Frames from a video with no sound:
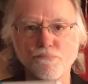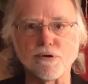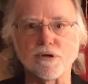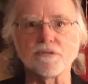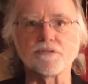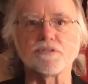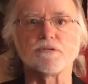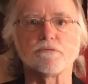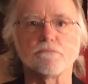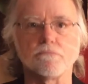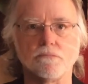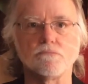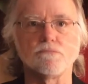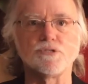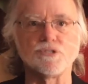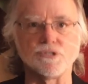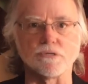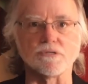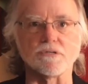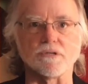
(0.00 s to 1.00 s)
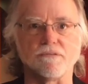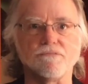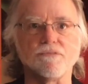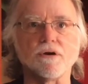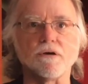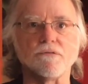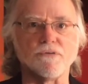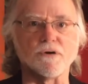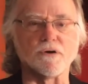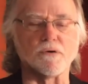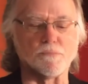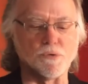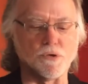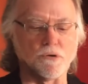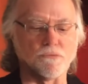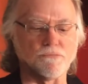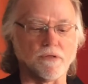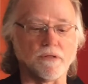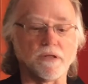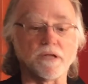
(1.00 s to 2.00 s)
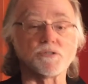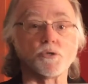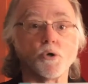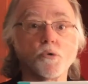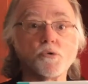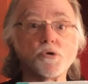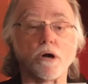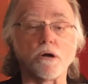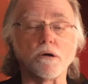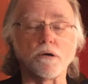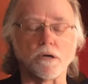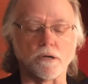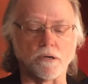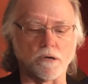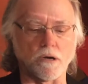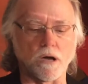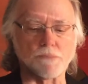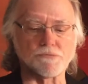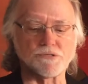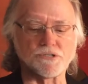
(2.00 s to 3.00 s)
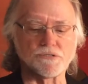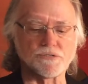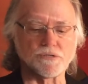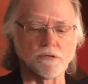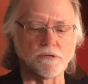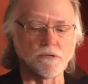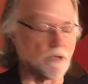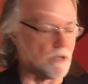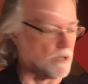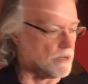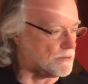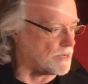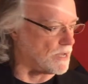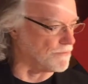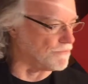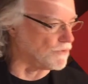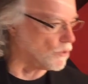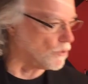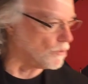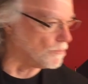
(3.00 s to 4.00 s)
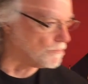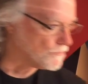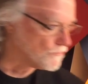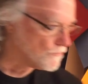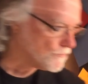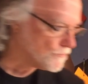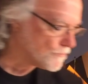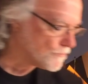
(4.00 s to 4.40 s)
Prints, seriously, very beautifully. That's Options and Navajo.